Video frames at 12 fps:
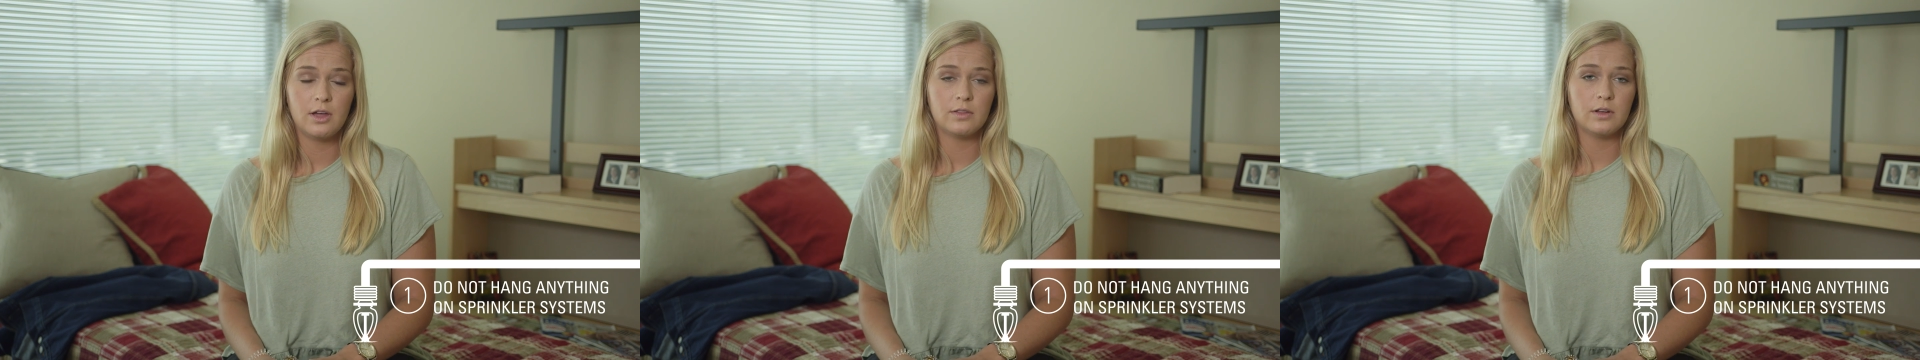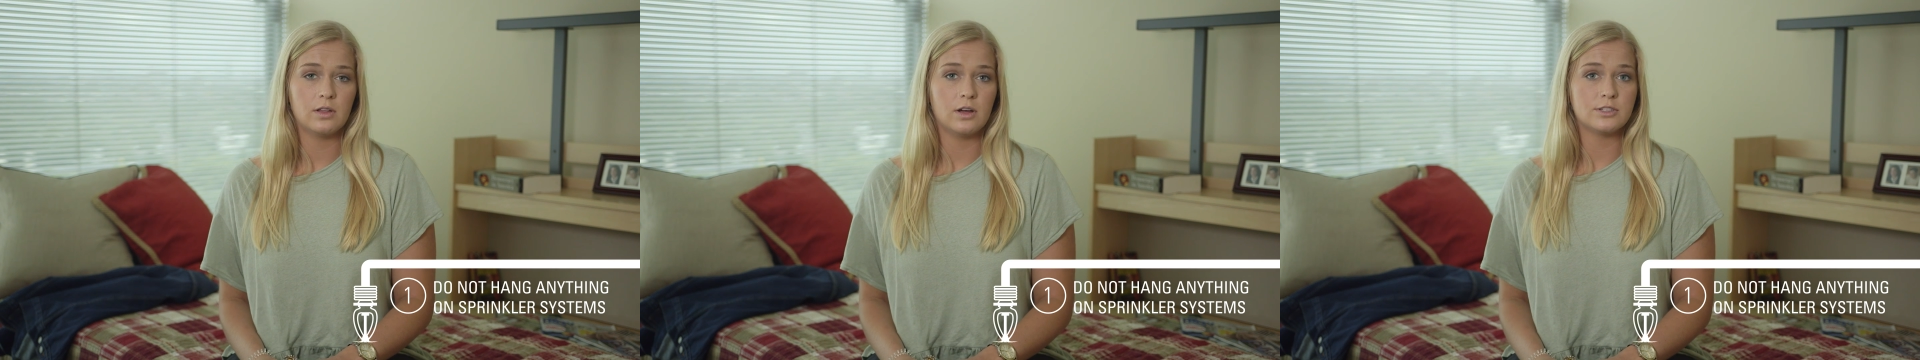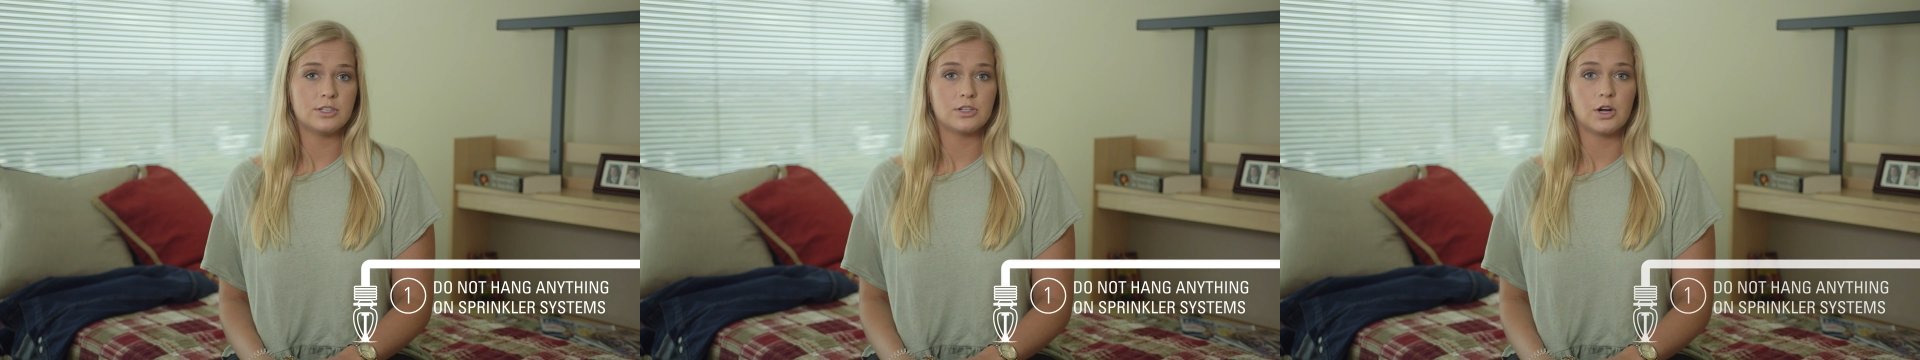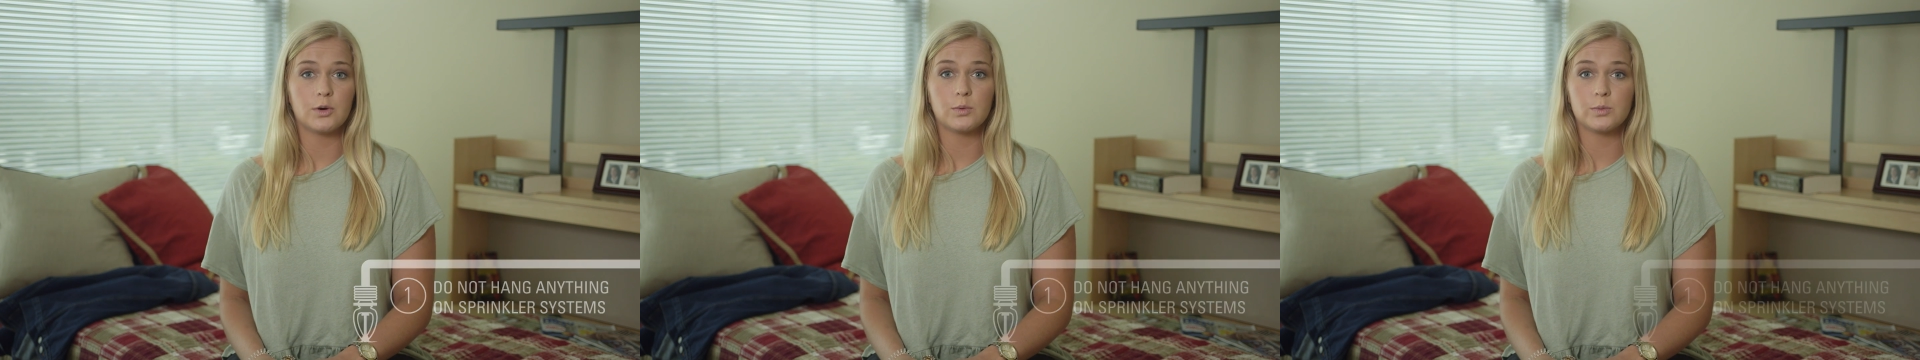The closets
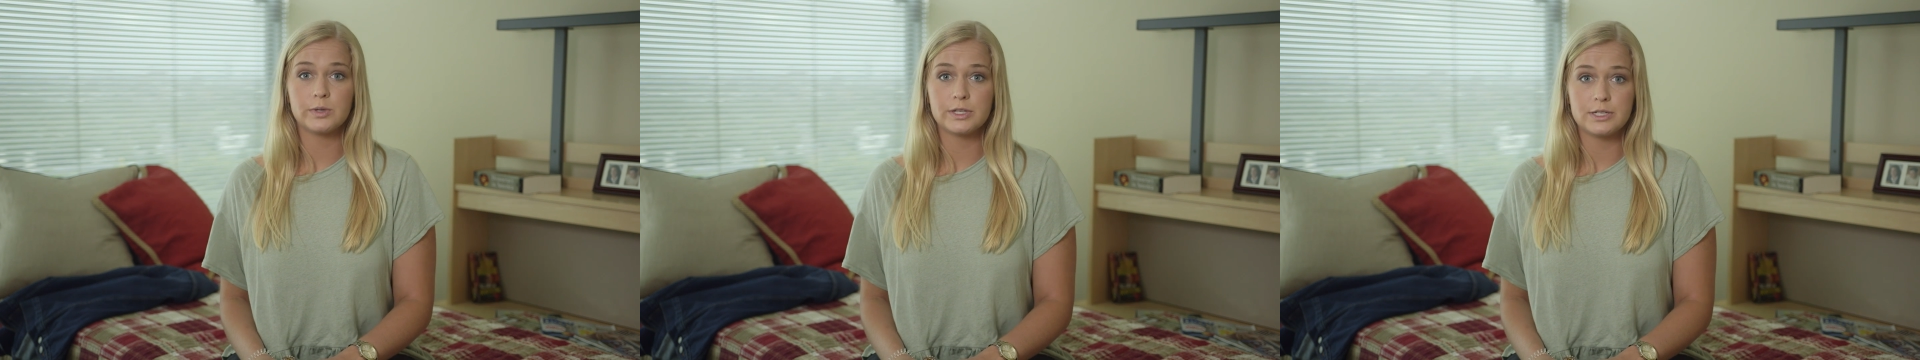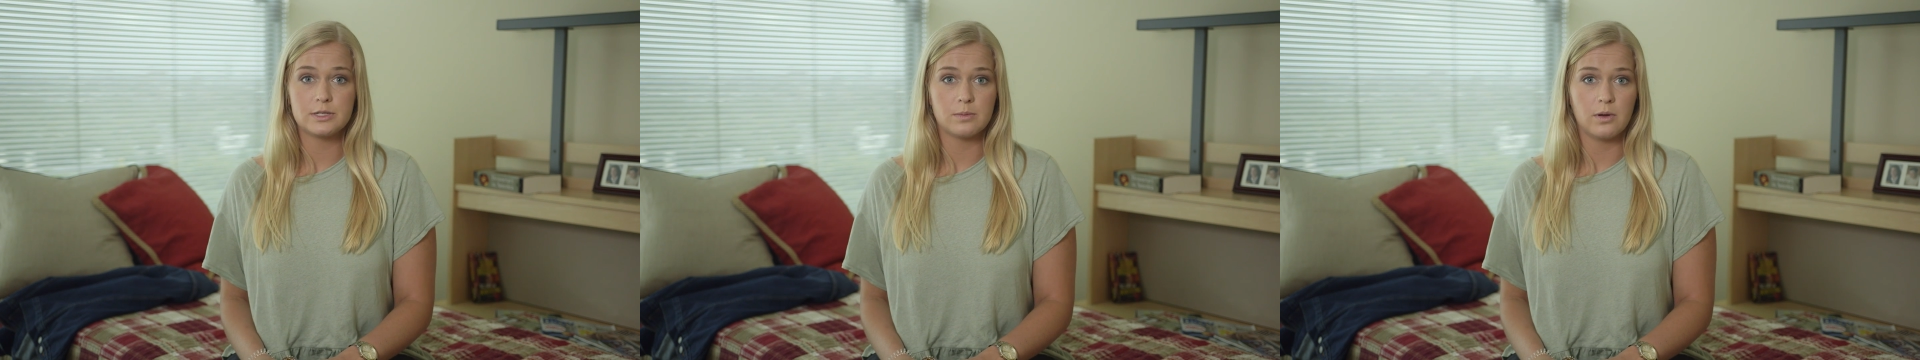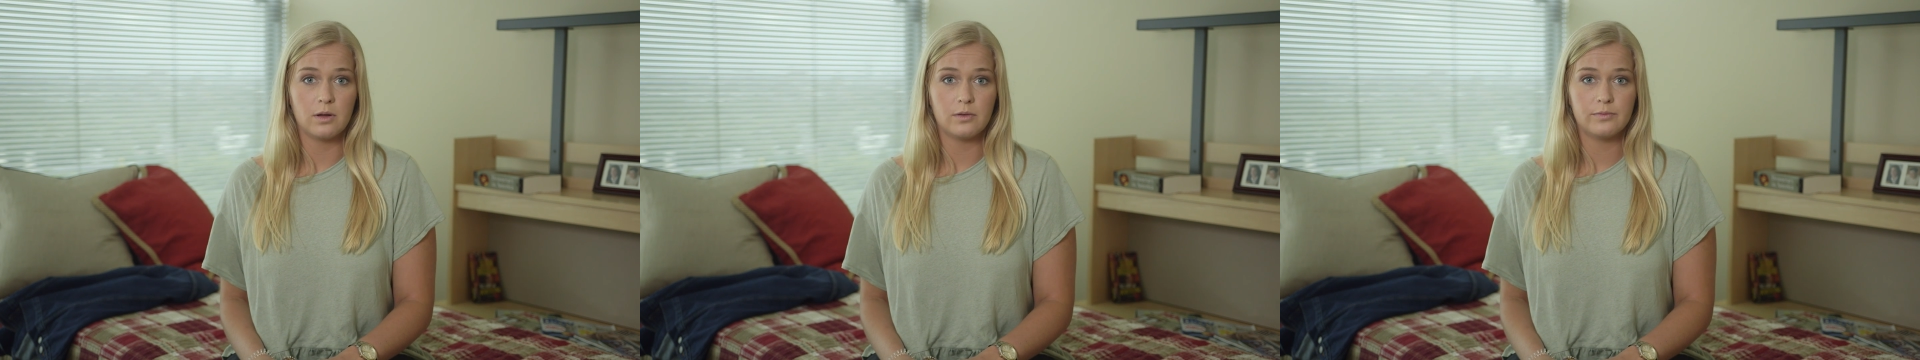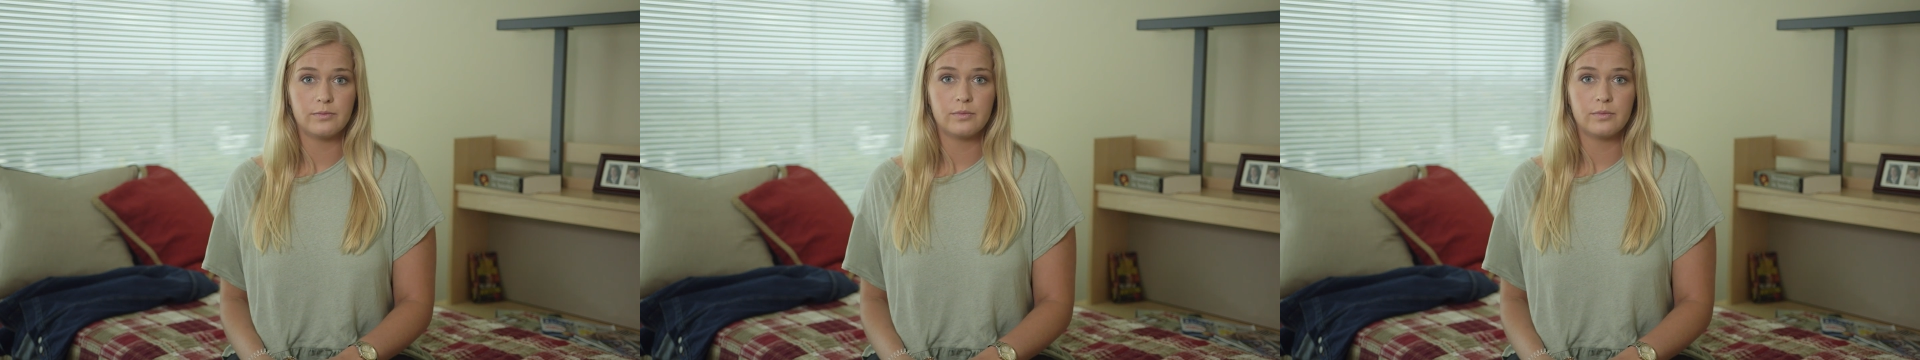are really small.